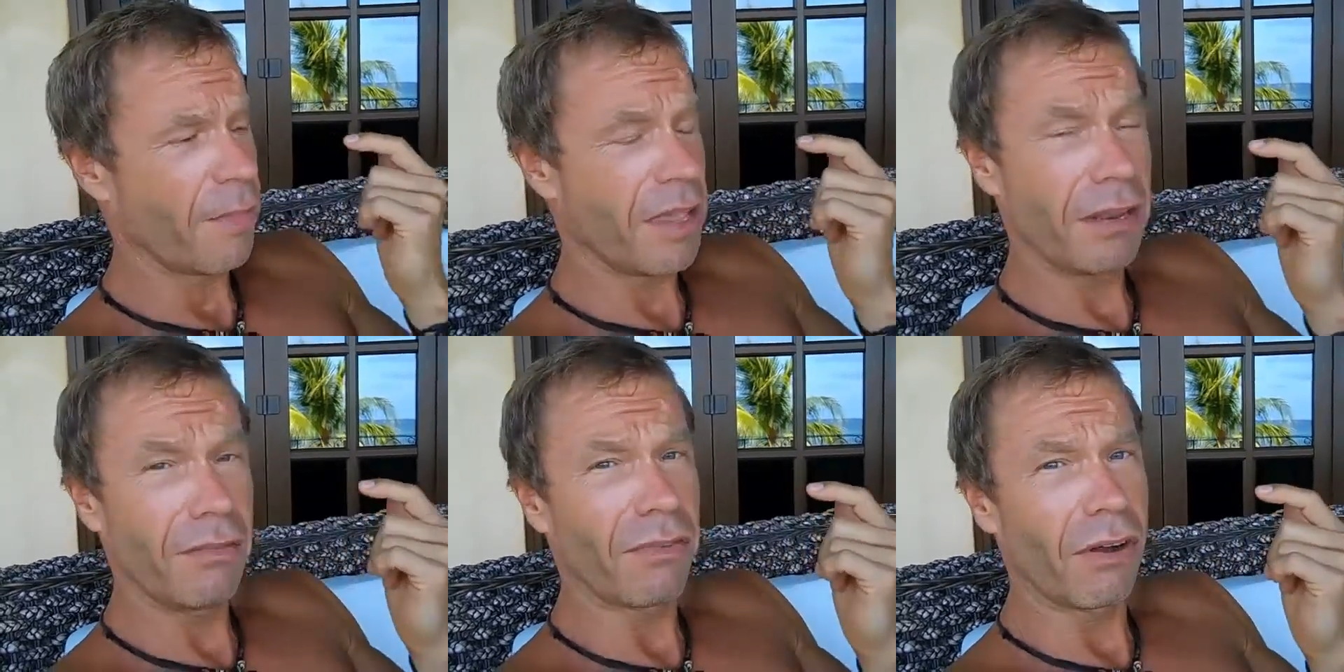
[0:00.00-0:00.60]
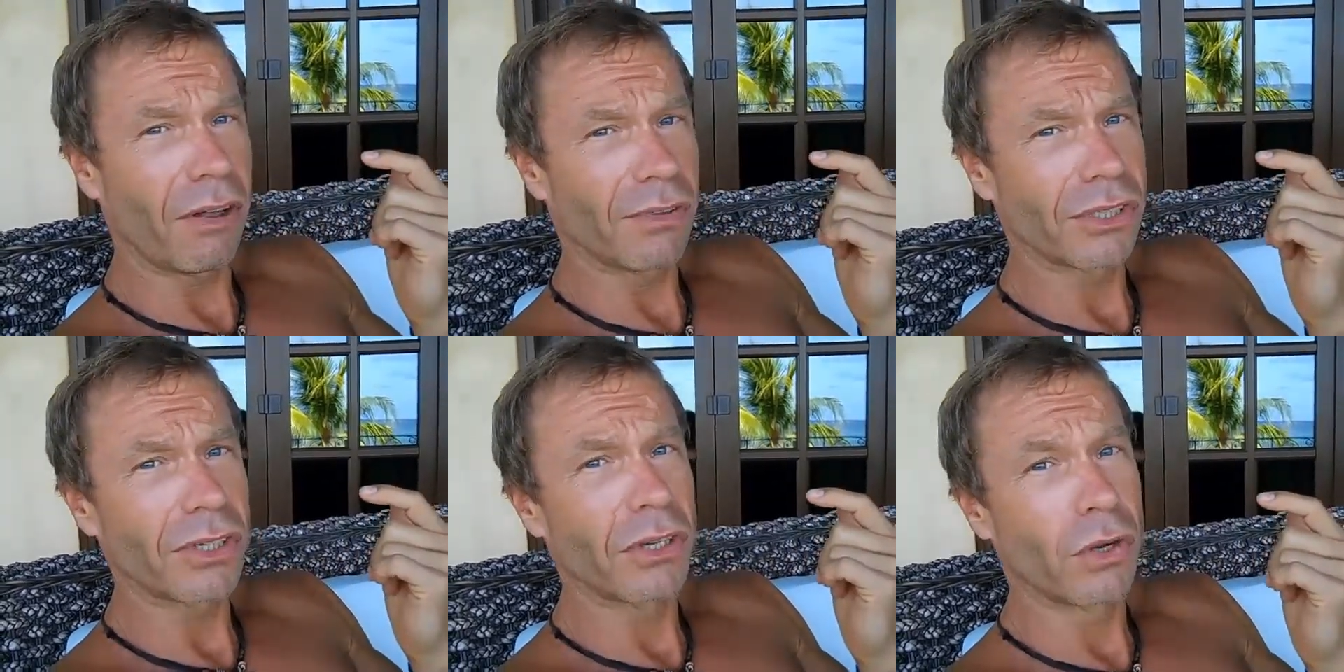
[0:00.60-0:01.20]
It
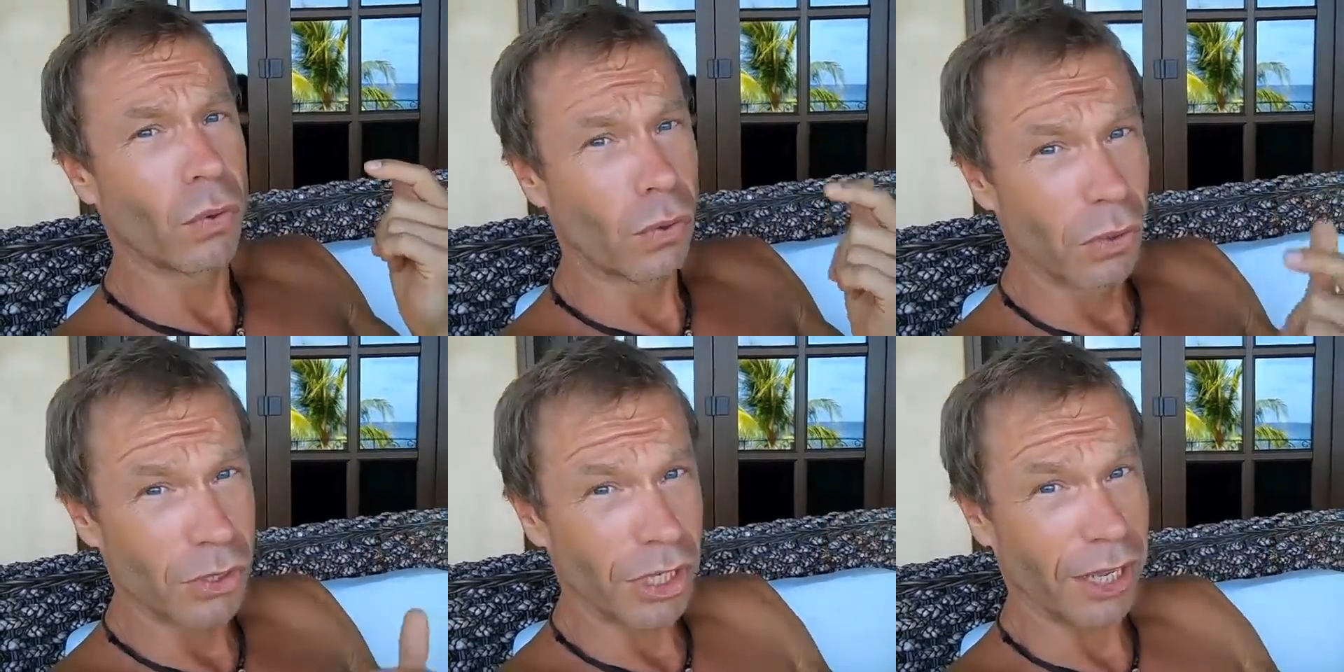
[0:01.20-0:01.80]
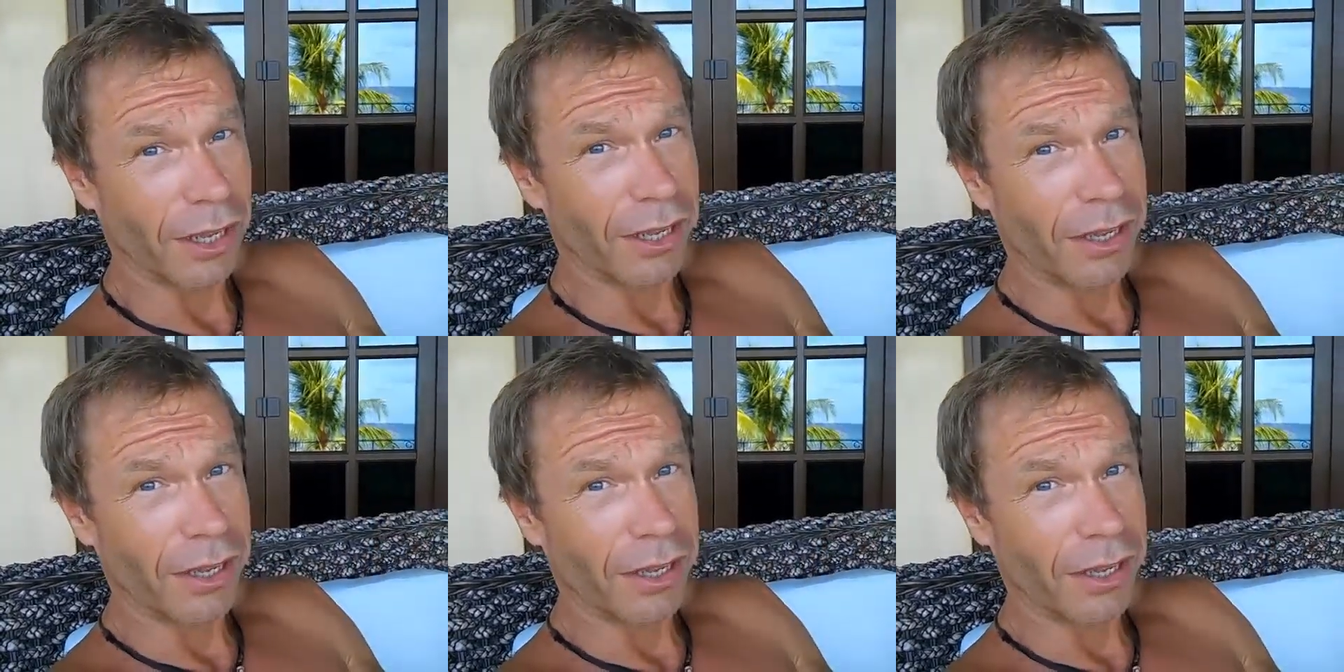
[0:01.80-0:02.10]
involves cruising.